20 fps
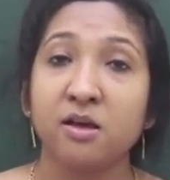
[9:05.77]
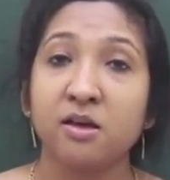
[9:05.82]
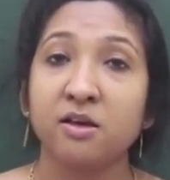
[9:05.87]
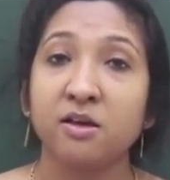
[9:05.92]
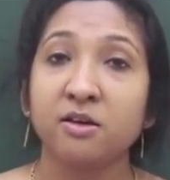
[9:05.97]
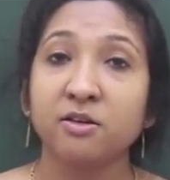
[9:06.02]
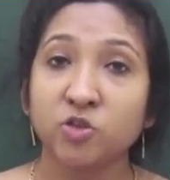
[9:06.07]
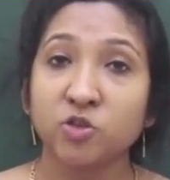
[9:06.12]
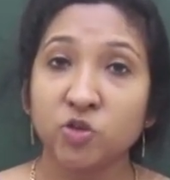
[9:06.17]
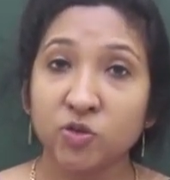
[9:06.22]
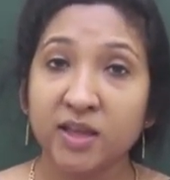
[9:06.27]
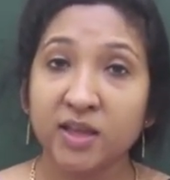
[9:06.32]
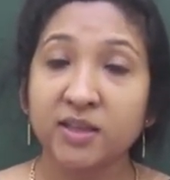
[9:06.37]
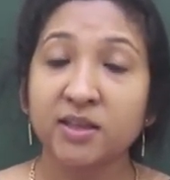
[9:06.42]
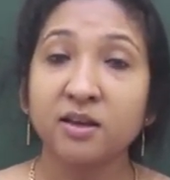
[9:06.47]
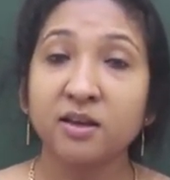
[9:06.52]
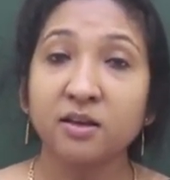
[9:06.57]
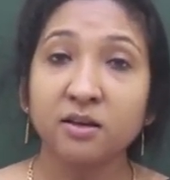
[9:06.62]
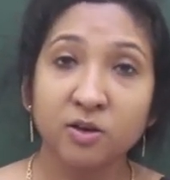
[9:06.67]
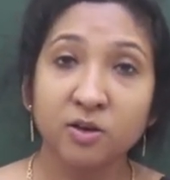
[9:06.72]

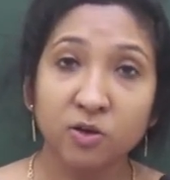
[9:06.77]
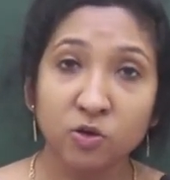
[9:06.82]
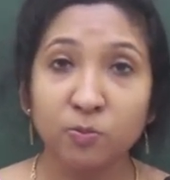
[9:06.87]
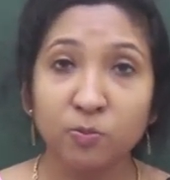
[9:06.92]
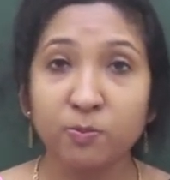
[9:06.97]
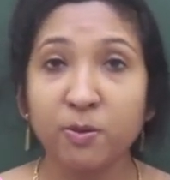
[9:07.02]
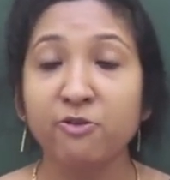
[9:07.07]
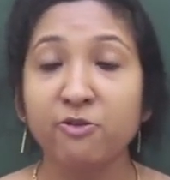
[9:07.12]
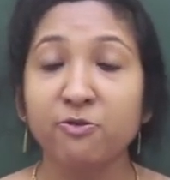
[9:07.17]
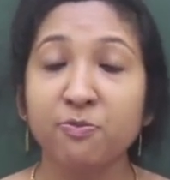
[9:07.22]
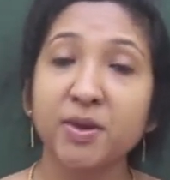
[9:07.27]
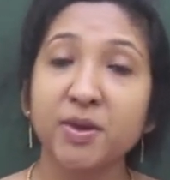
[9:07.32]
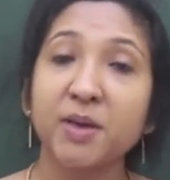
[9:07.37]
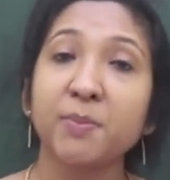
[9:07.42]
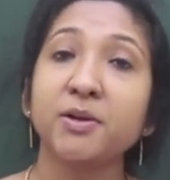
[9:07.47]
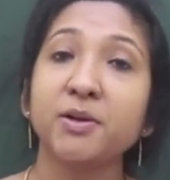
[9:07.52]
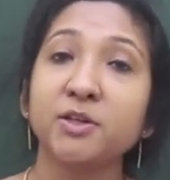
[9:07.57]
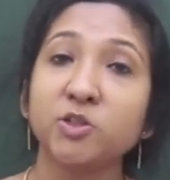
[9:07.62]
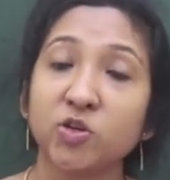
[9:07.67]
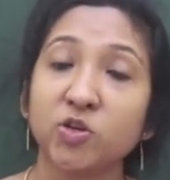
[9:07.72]
group of
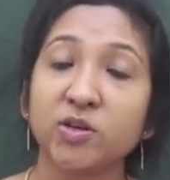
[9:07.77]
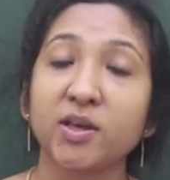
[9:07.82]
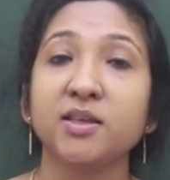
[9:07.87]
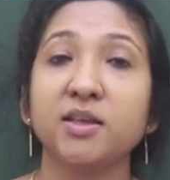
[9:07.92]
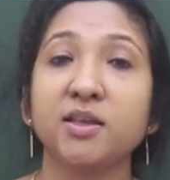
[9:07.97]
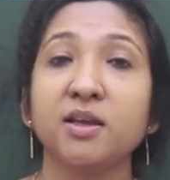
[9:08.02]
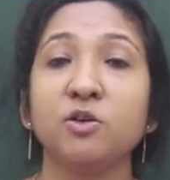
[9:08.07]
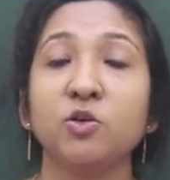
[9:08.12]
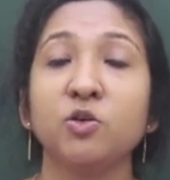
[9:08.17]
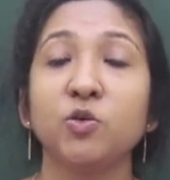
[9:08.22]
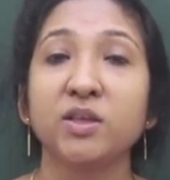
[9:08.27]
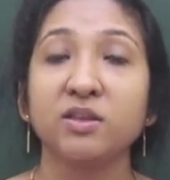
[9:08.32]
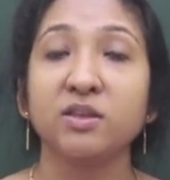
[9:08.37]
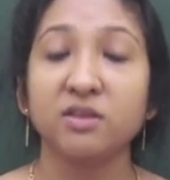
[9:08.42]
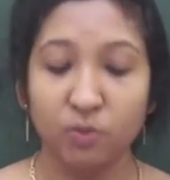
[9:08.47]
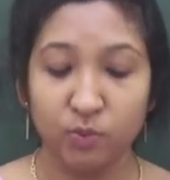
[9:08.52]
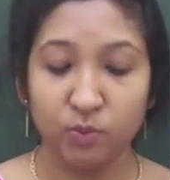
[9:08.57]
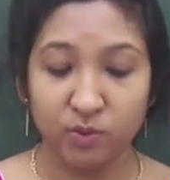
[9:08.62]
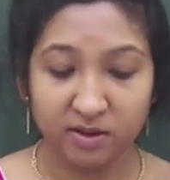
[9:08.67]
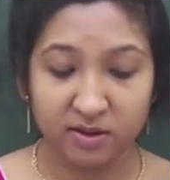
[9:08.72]
people together
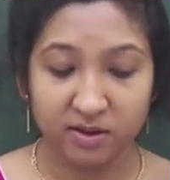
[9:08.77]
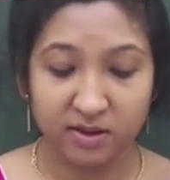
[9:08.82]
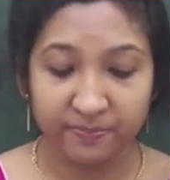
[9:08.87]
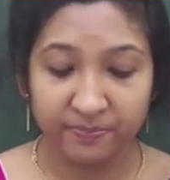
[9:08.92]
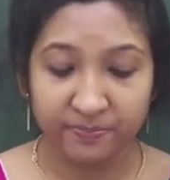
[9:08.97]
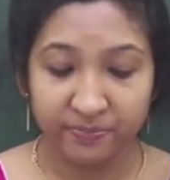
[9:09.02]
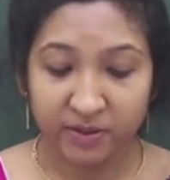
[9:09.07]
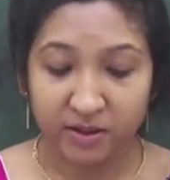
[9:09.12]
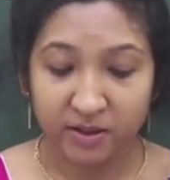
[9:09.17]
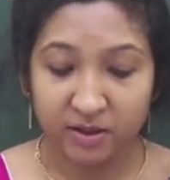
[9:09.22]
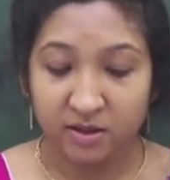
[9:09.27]
doing the work.